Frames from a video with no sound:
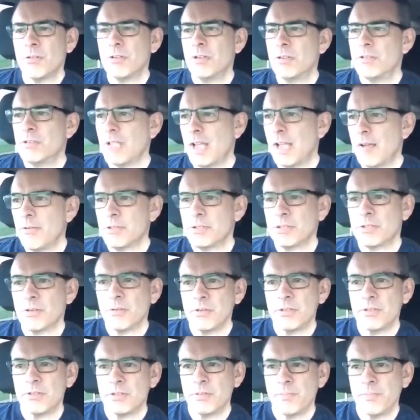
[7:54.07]
You know, I was so
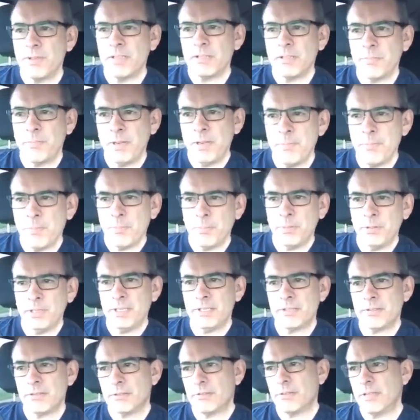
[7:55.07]
used to
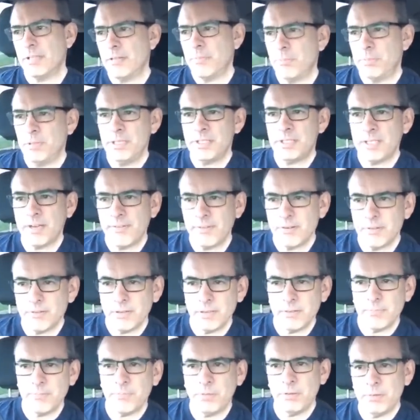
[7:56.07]
being the people pleaser, trying
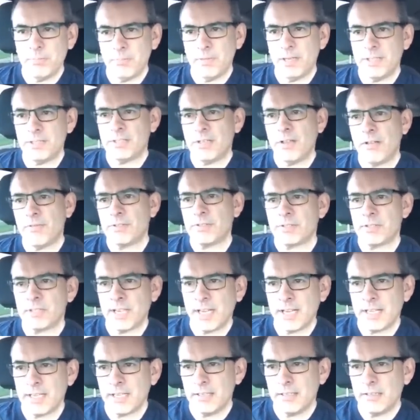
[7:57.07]
to please everyone,
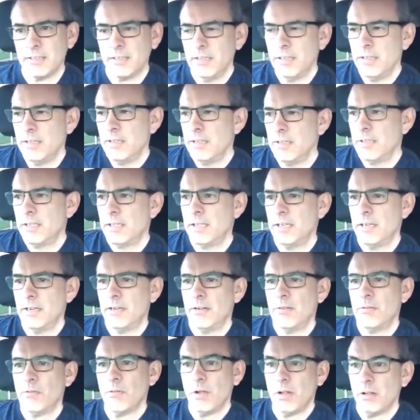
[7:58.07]
putting myself
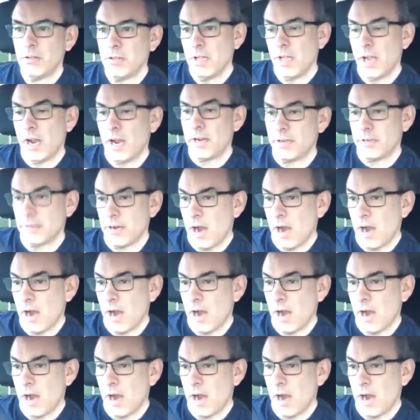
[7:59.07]
second, you know.